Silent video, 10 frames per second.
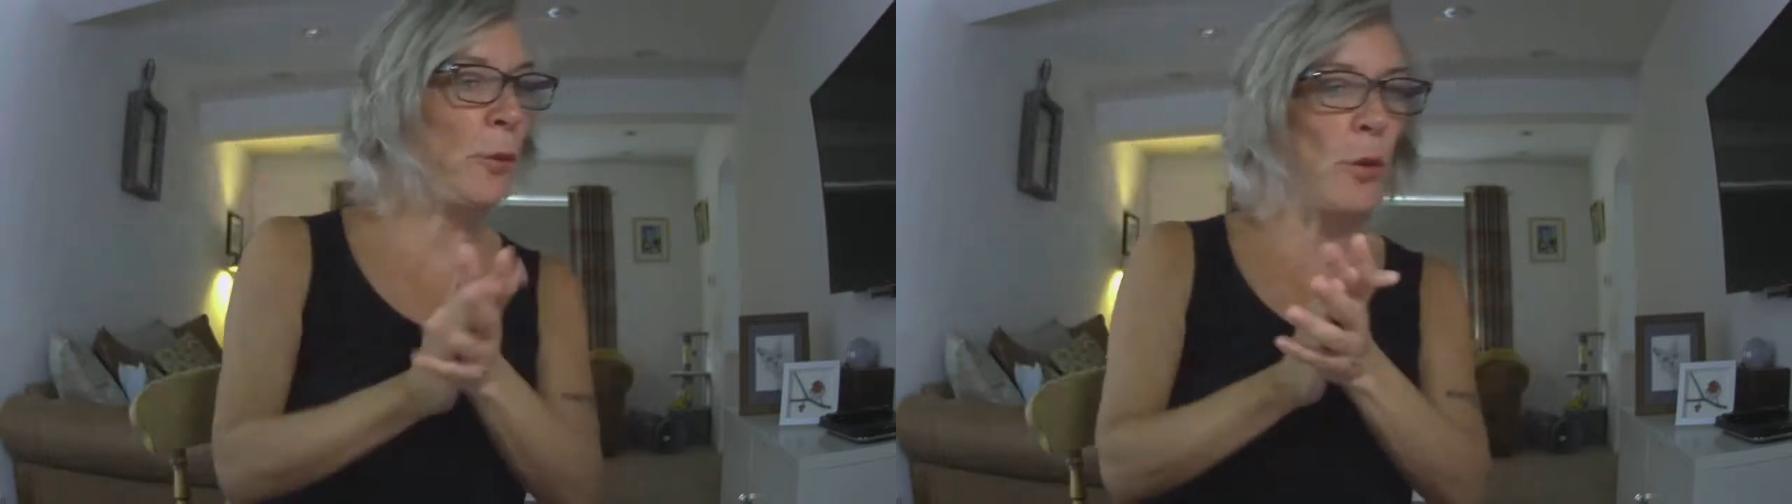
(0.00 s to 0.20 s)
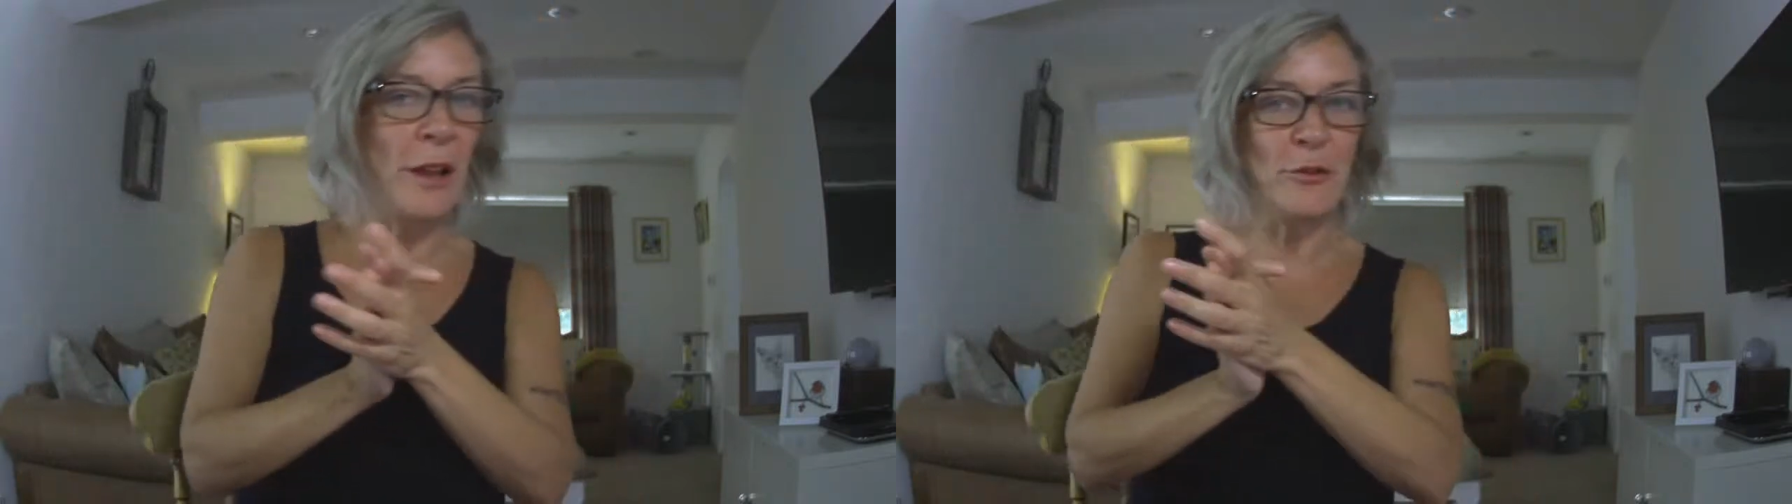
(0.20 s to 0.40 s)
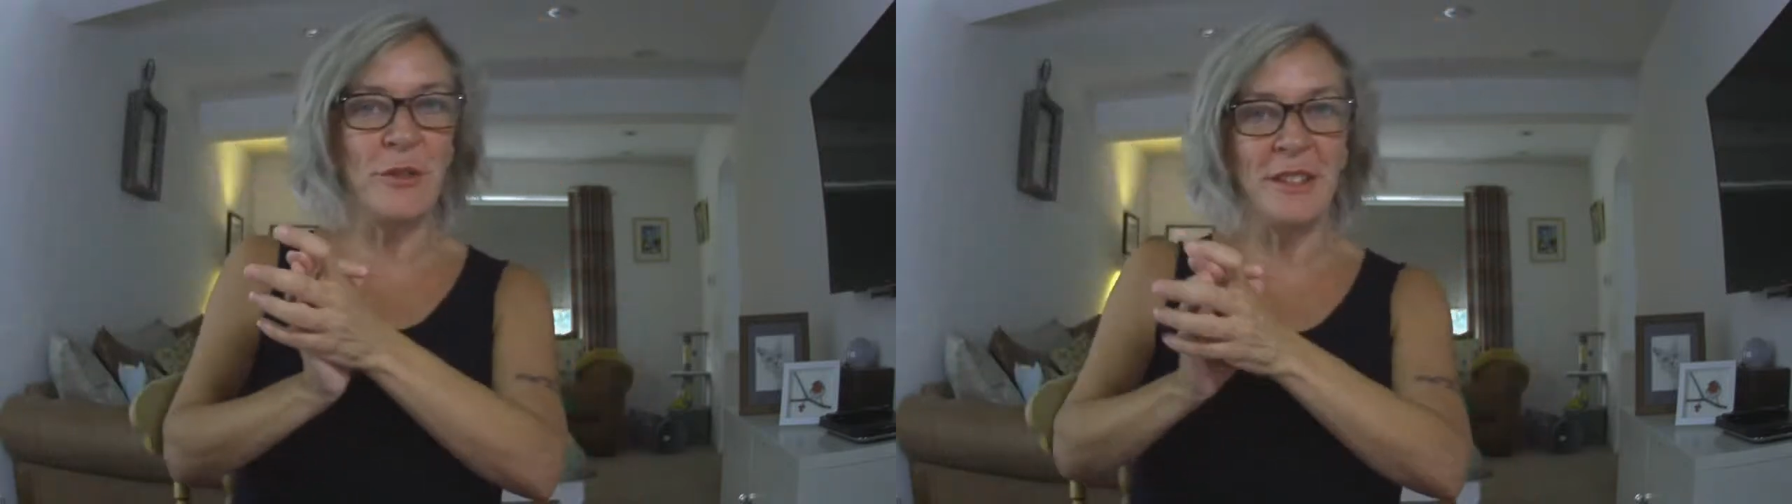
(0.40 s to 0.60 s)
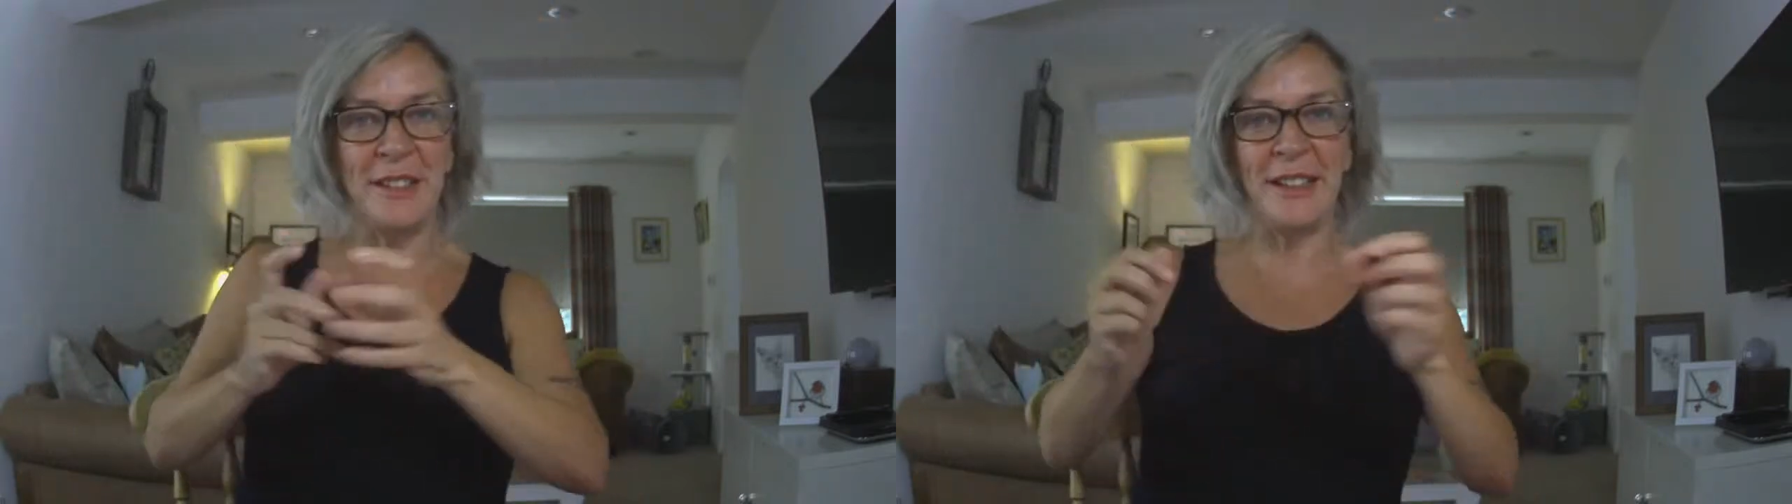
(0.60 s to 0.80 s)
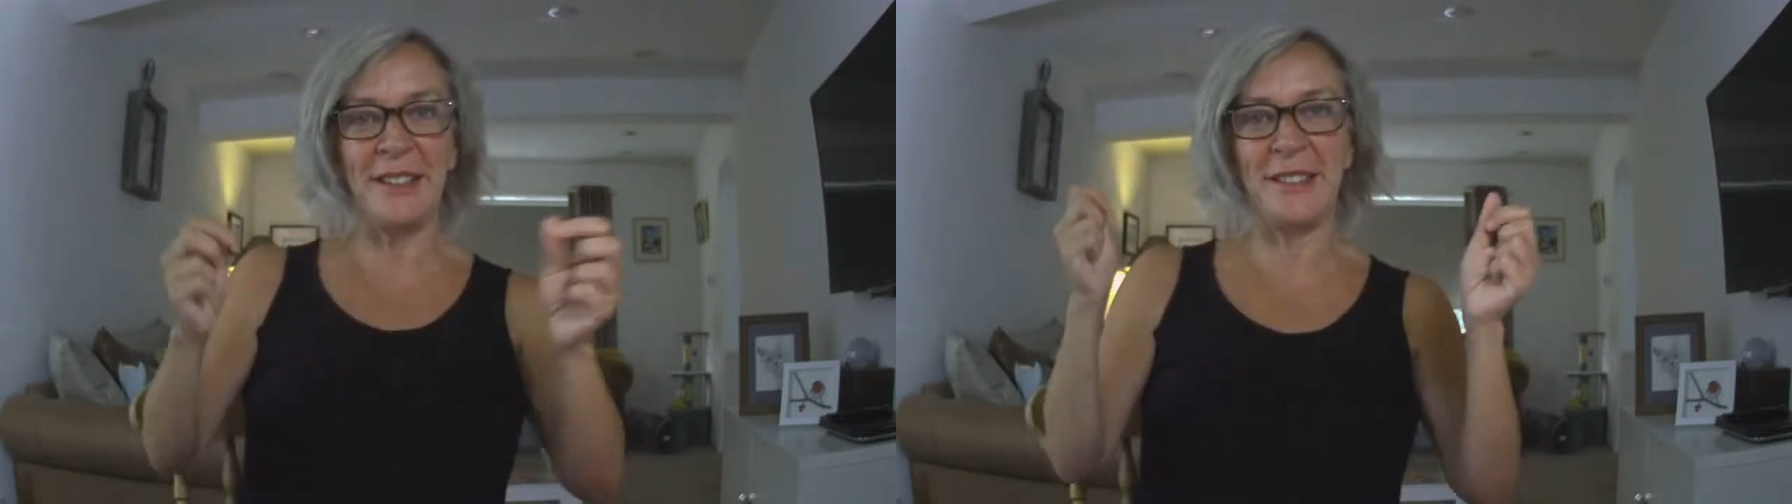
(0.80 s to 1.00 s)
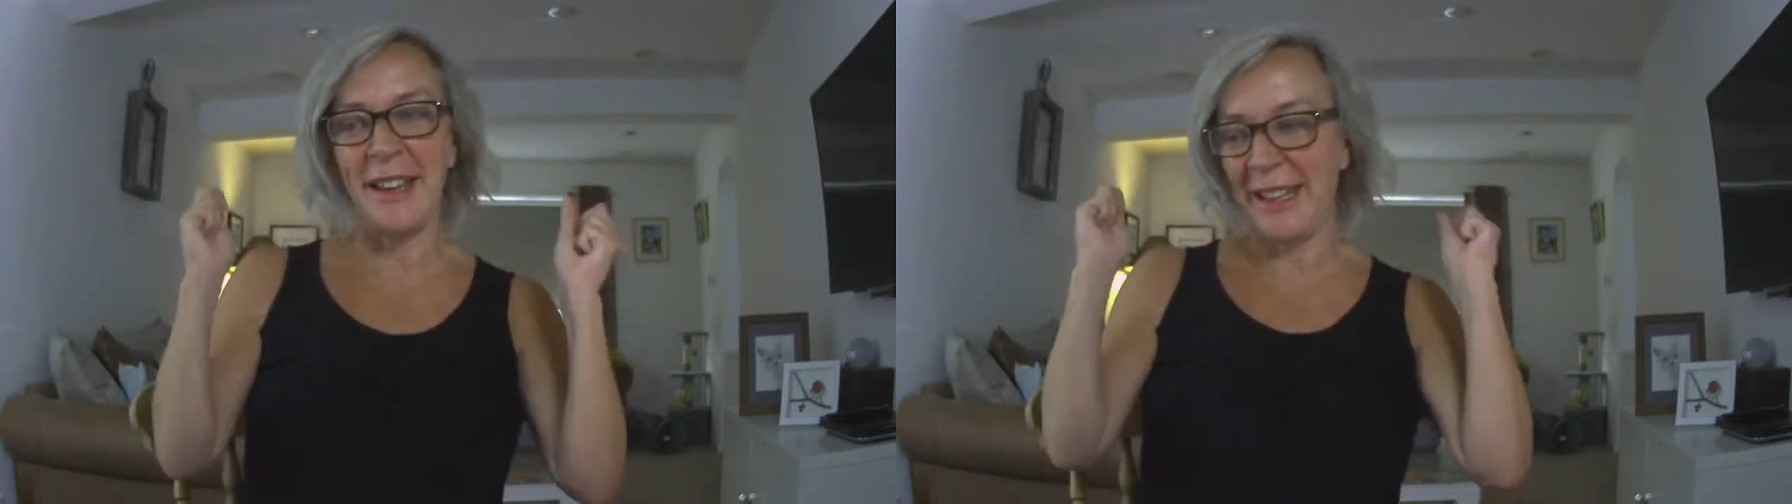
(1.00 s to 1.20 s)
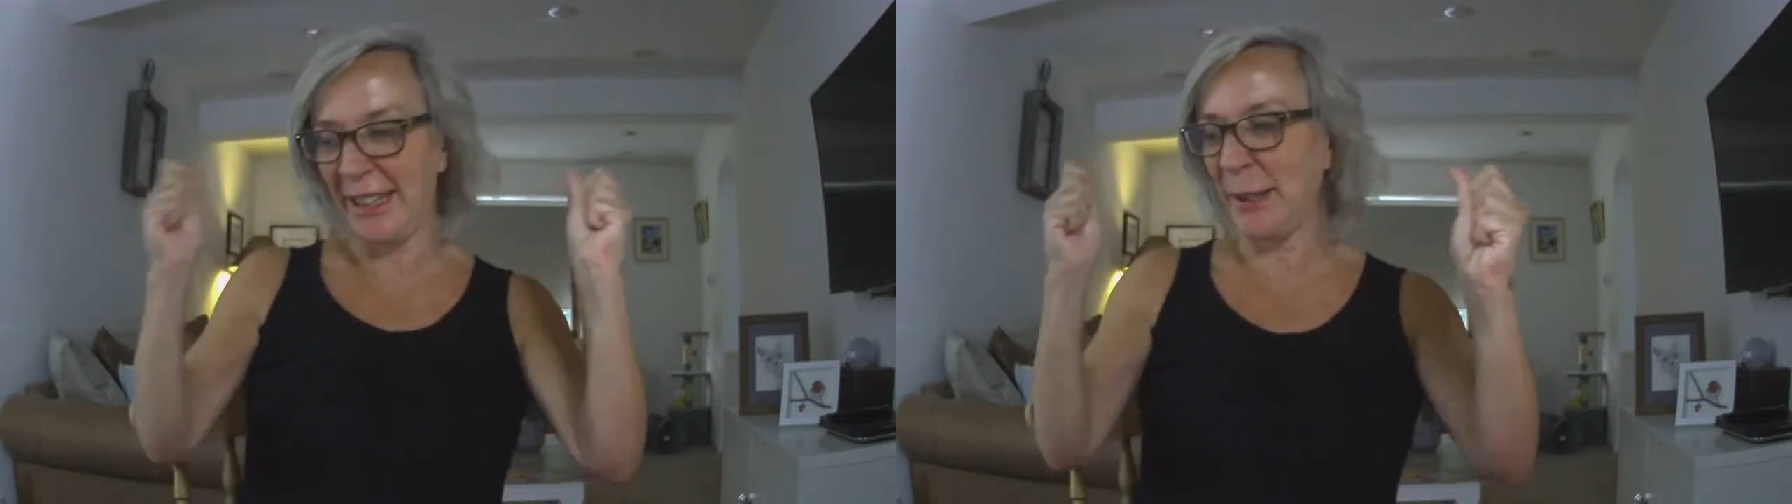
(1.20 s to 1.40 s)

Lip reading: 460.